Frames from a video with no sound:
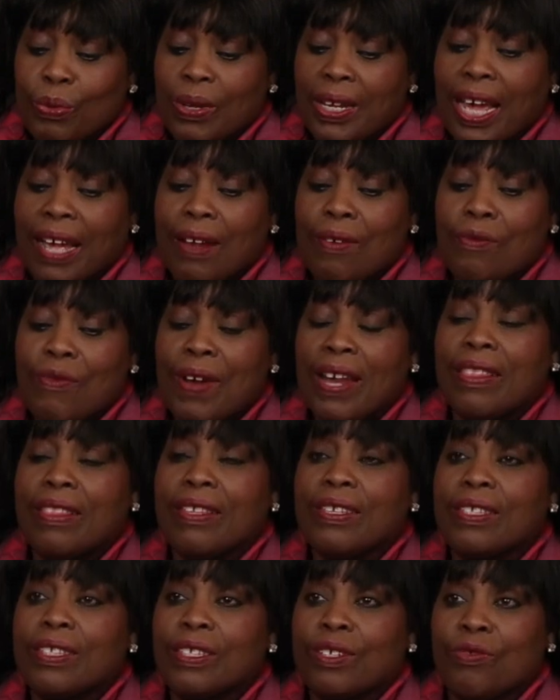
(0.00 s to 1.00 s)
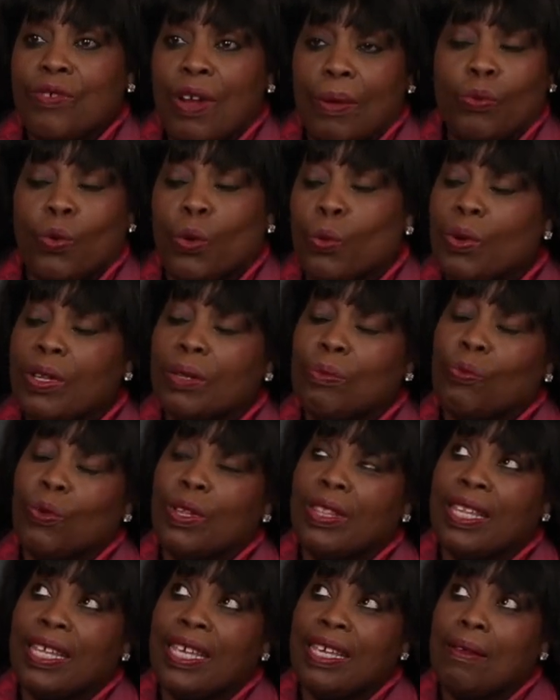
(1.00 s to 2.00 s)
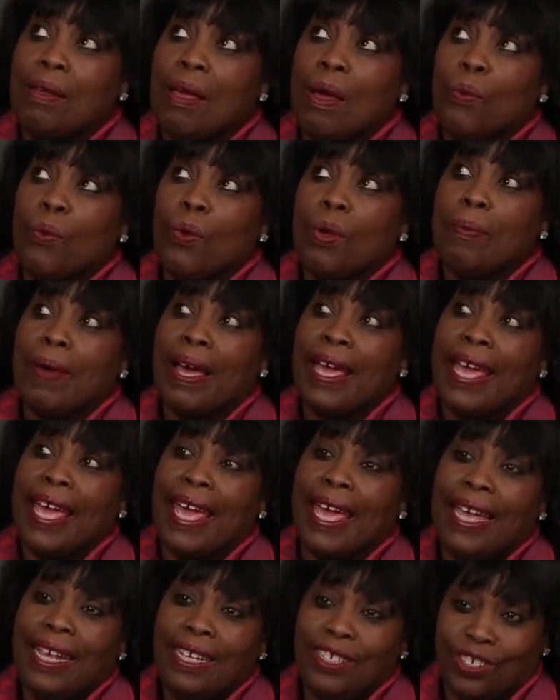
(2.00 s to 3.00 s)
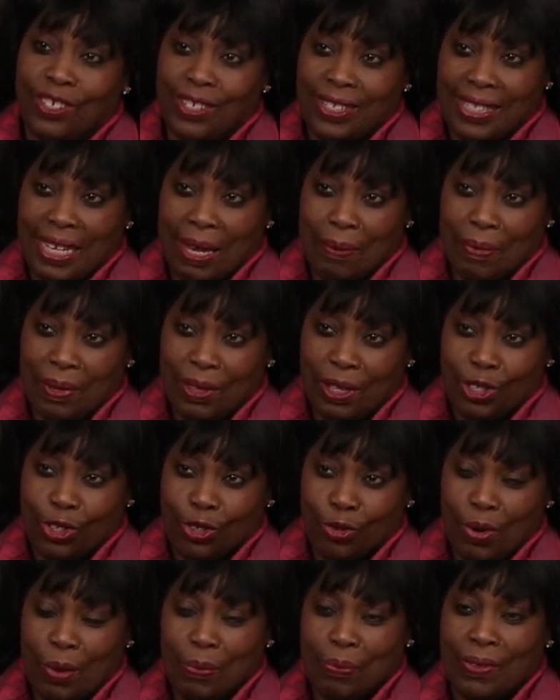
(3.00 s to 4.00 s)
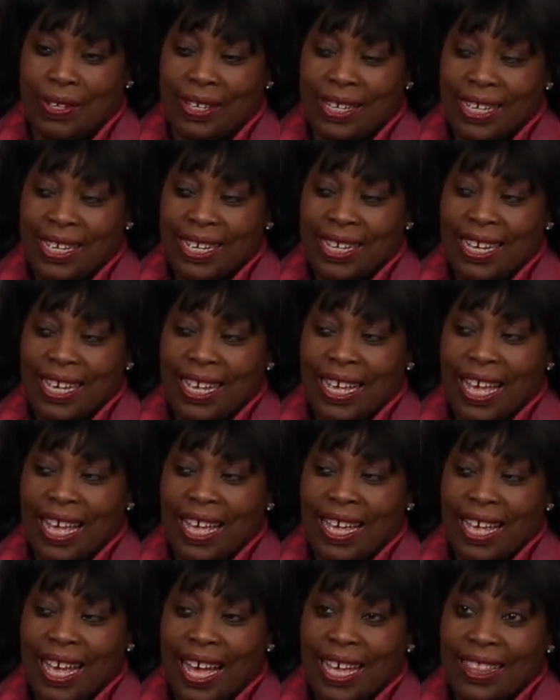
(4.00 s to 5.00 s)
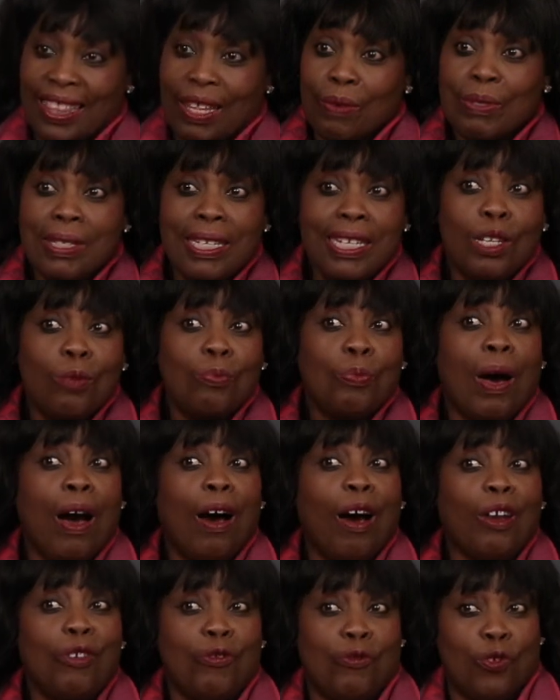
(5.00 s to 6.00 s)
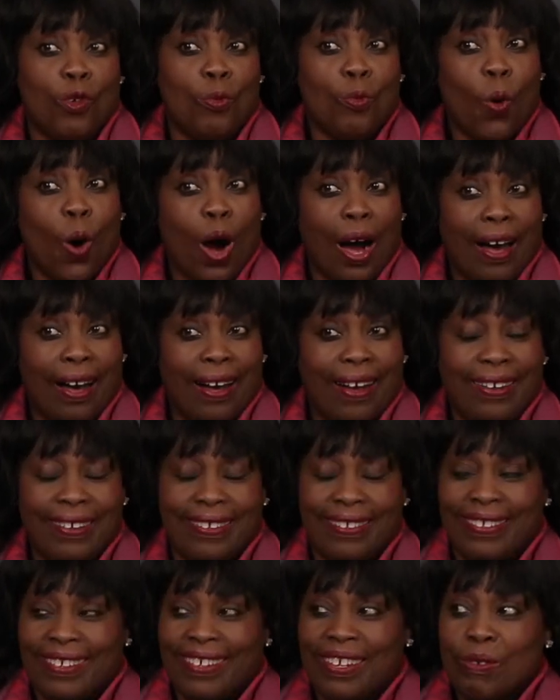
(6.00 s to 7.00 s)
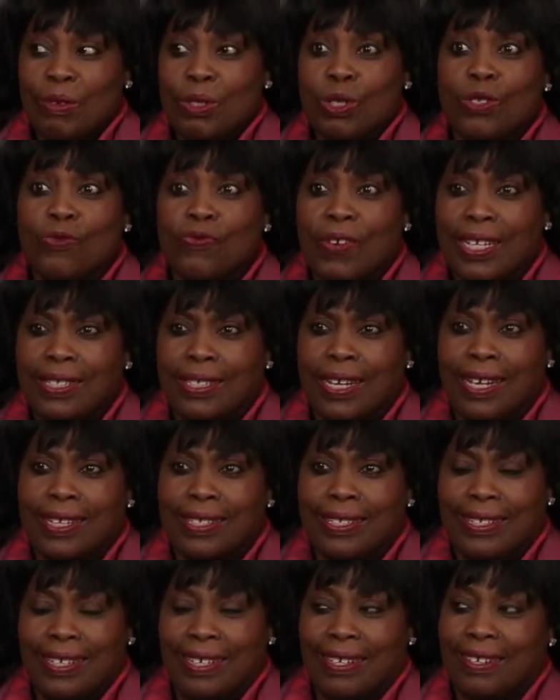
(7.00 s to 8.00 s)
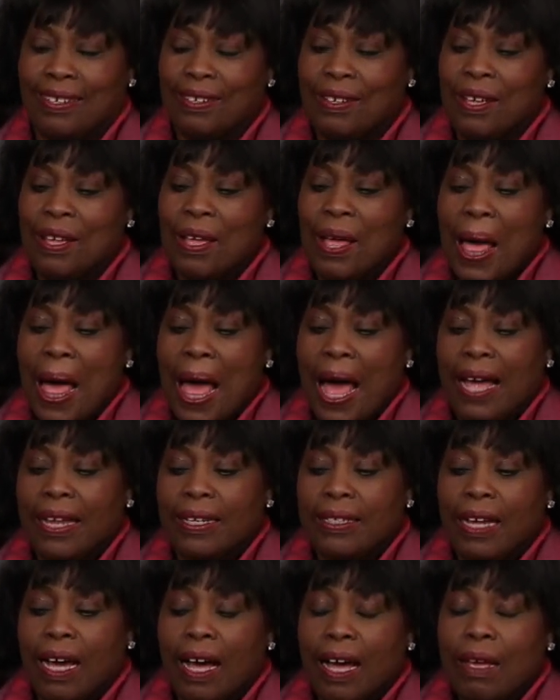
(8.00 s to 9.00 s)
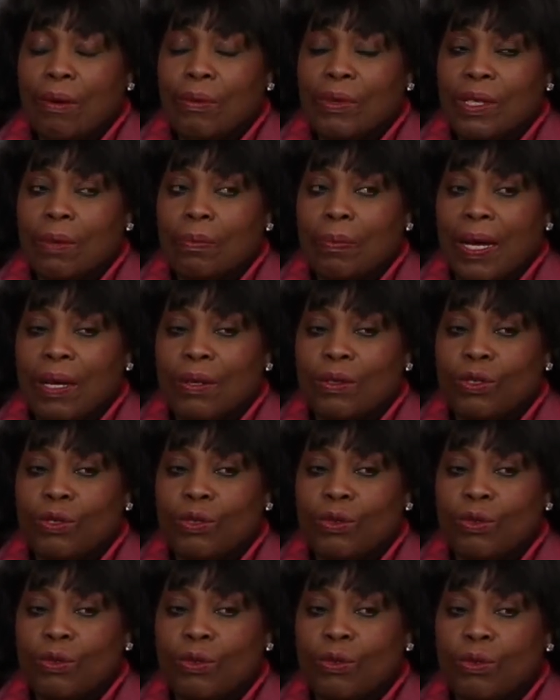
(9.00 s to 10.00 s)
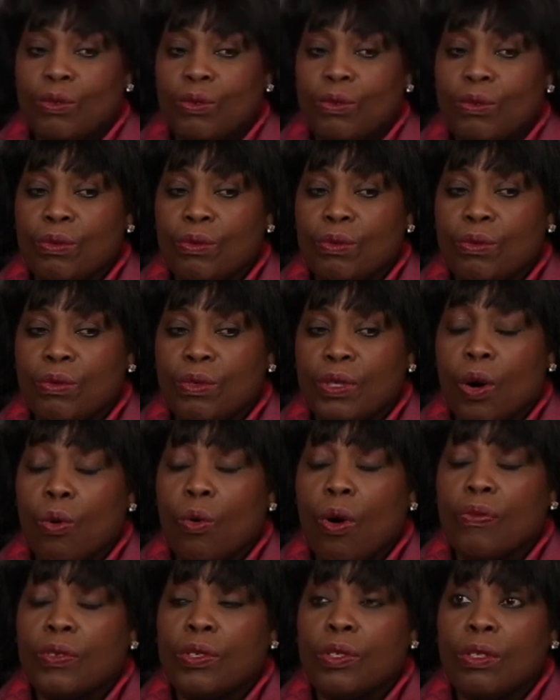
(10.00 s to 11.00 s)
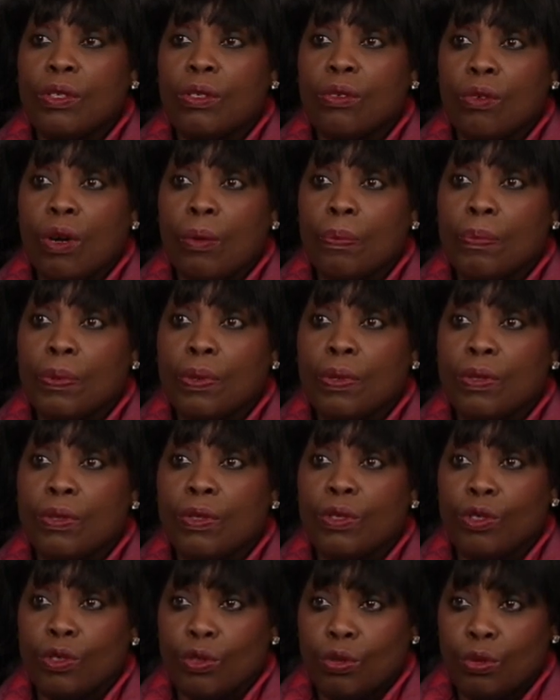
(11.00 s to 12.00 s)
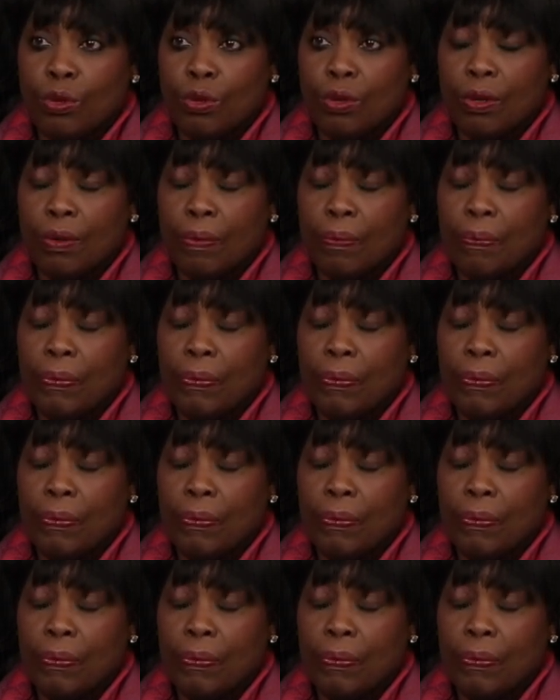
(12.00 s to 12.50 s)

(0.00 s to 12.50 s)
When I read the script, or when my agent sent me the script, there was a little part for moi, which is fantastic. And I was about to go off to Europe to tour.